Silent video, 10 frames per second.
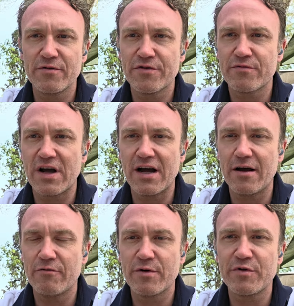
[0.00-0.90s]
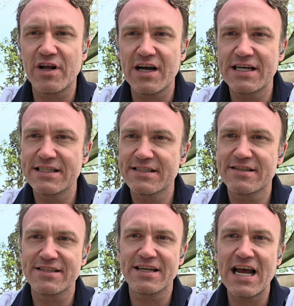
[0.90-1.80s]
the replies
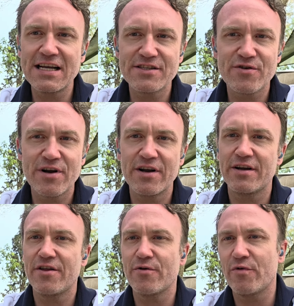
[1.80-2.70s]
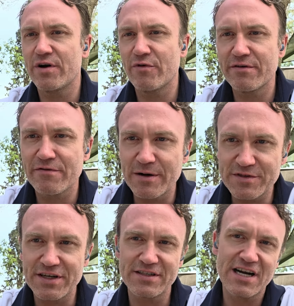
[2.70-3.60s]
doesn't answer it, another one
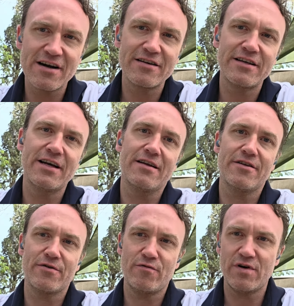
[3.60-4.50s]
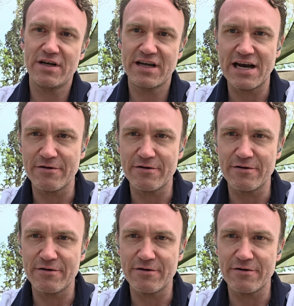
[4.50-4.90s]
reframes it entirely, another one